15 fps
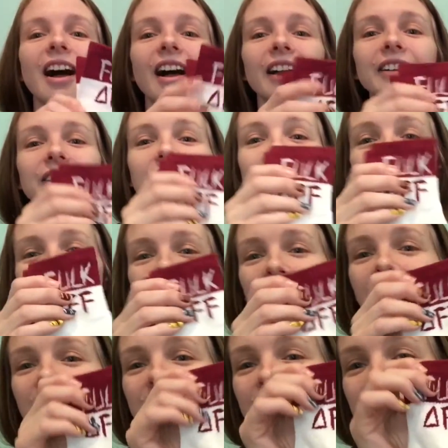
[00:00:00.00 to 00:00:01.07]
I love
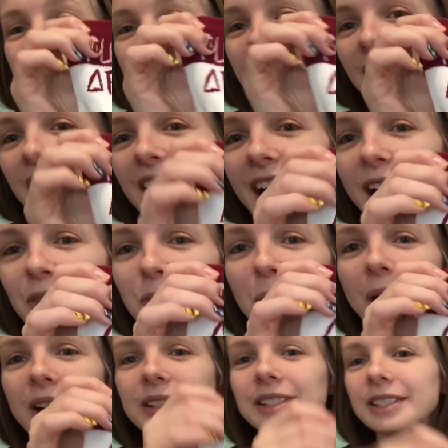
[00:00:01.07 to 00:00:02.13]
these. I have
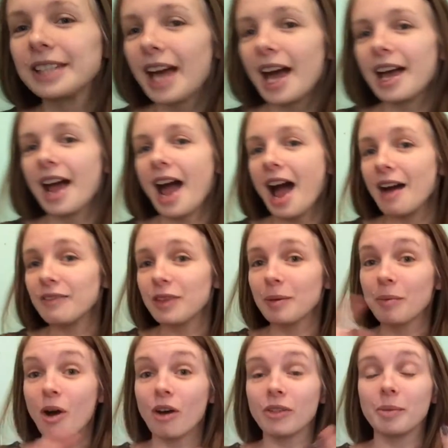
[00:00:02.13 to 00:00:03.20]
ones that have
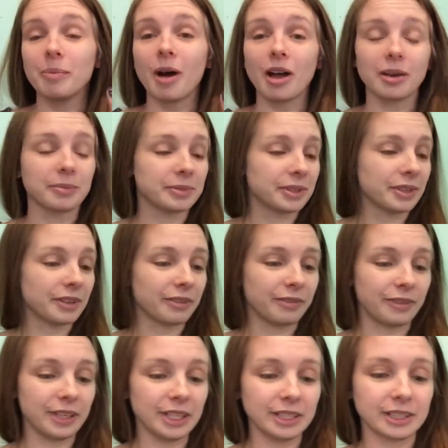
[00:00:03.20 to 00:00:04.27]
them on the bottoms of the
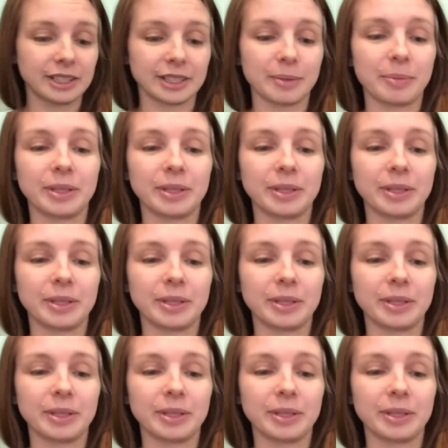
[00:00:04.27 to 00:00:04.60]
feet,